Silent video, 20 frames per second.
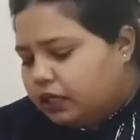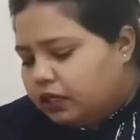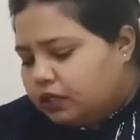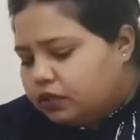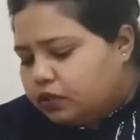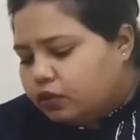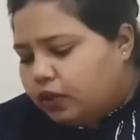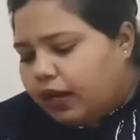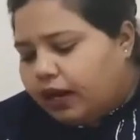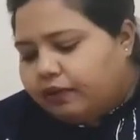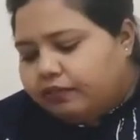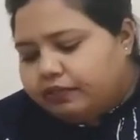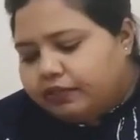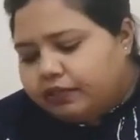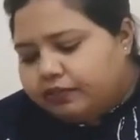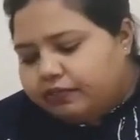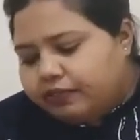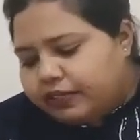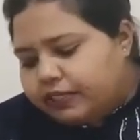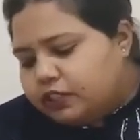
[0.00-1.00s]
So
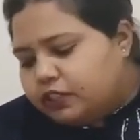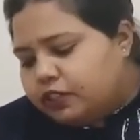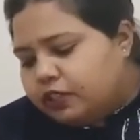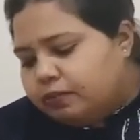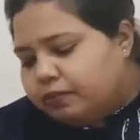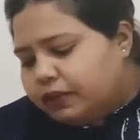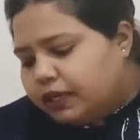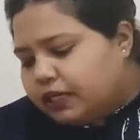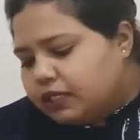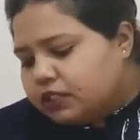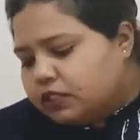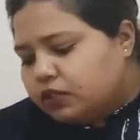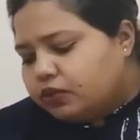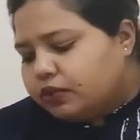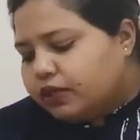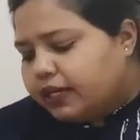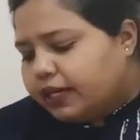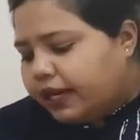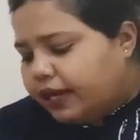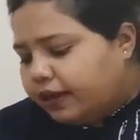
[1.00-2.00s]
after Venturi Mask, you
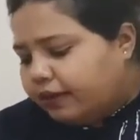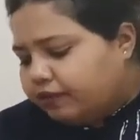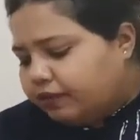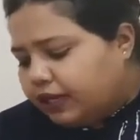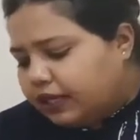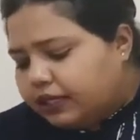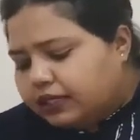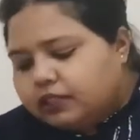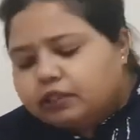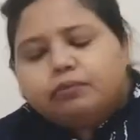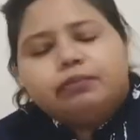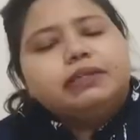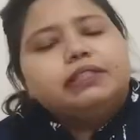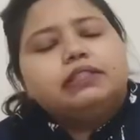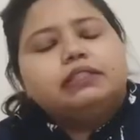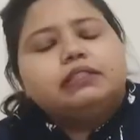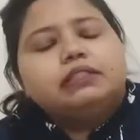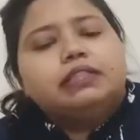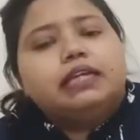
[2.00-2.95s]
can have another method,